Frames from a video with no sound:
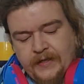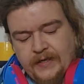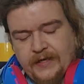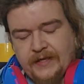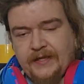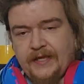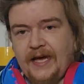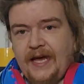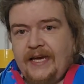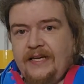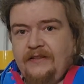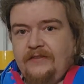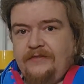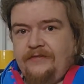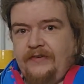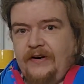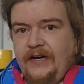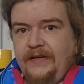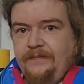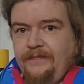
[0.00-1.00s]
and the 8th
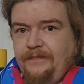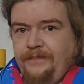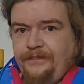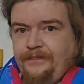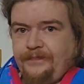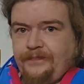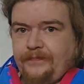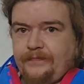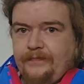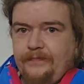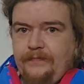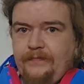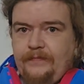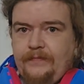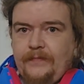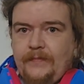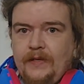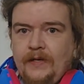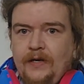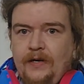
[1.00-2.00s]
fret
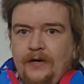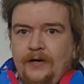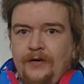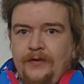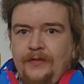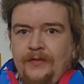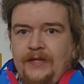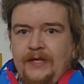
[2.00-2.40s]
on